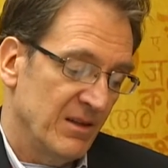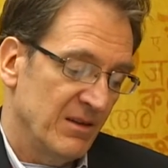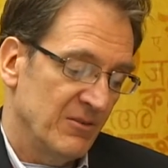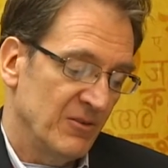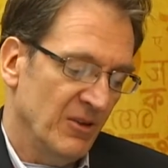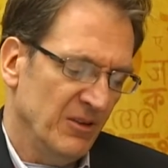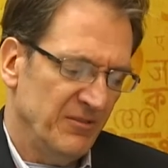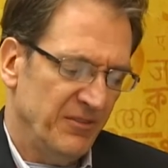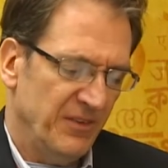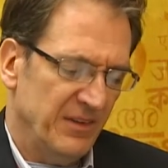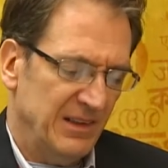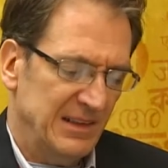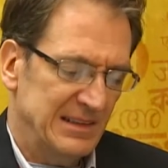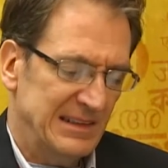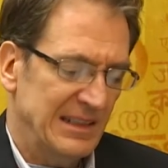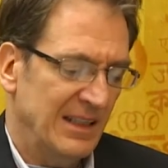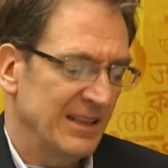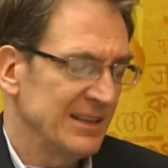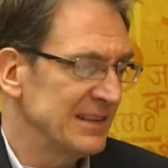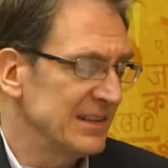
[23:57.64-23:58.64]
Not very
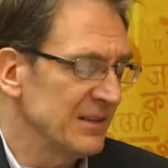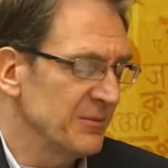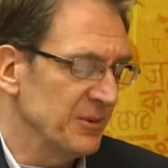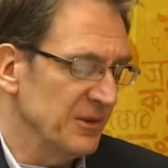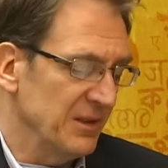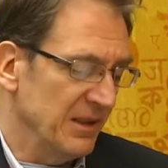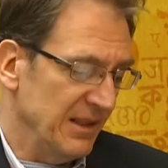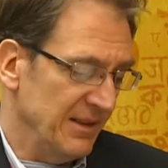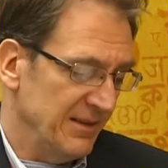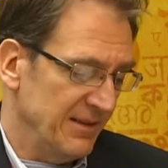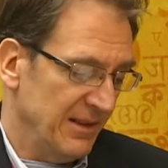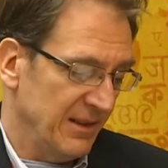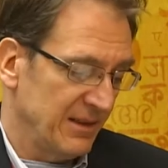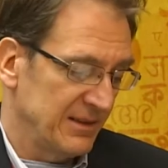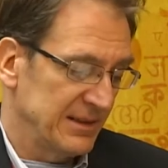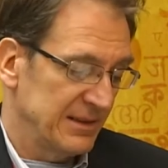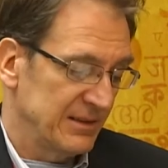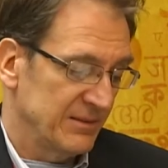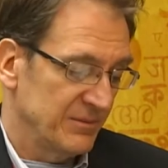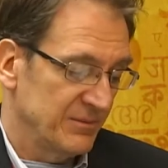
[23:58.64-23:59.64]
sensible, he
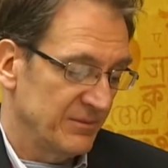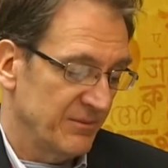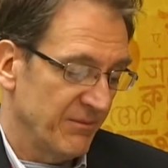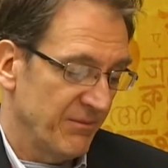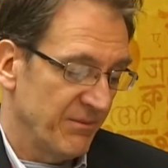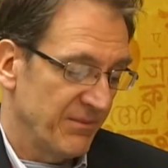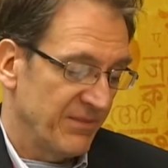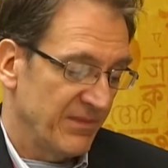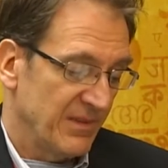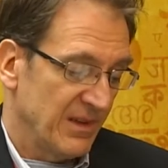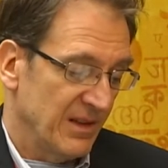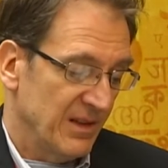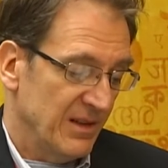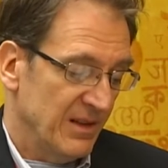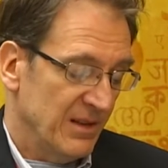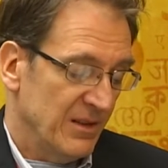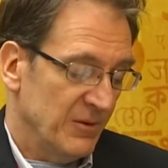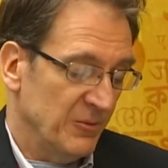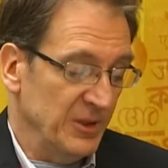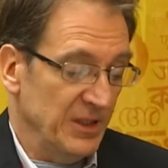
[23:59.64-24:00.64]
thinks.
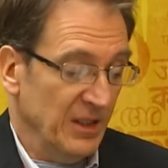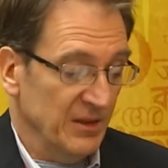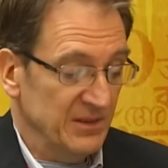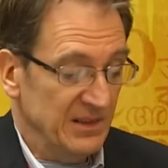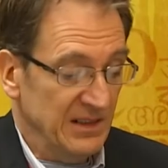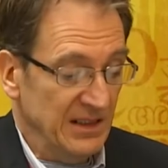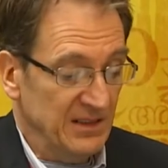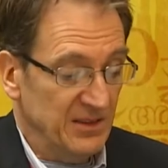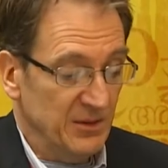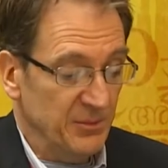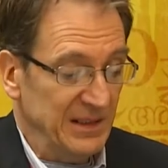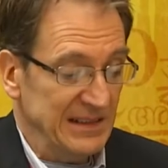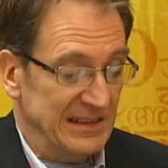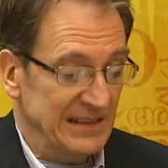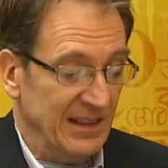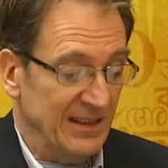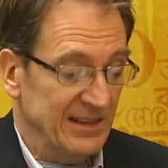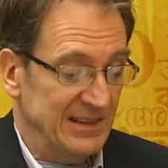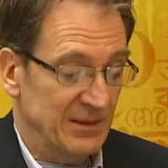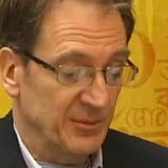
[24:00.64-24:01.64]
We don't need to be
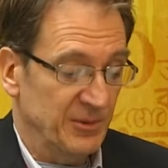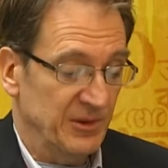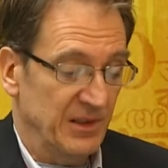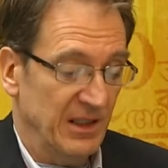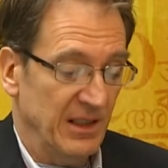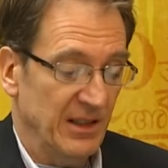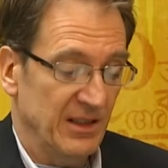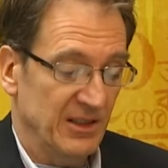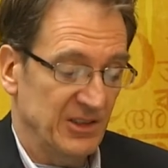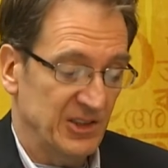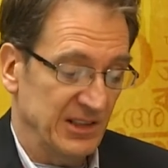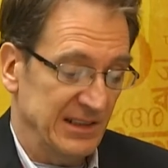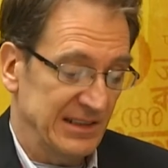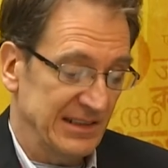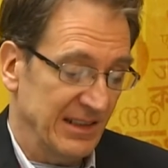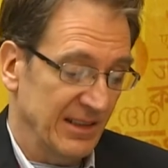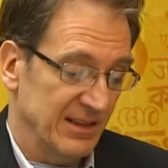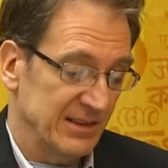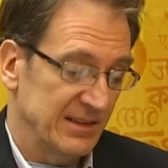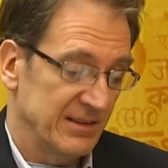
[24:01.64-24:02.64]
sensible here, she
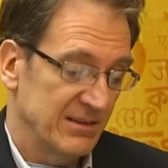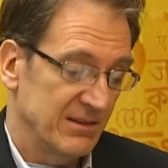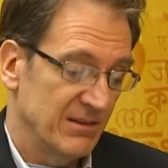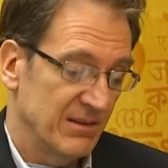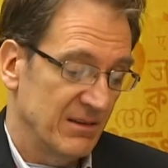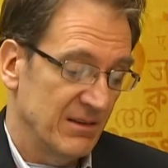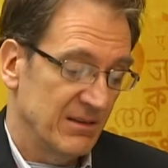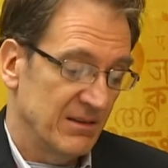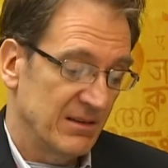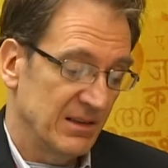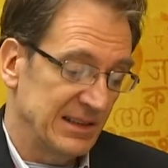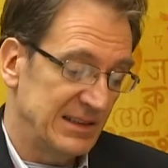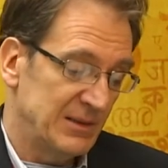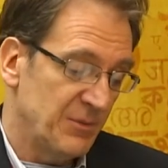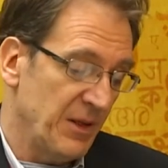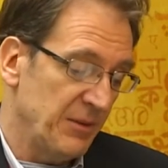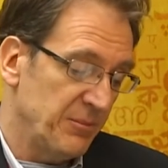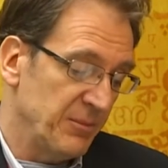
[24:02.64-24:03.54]
says. This way,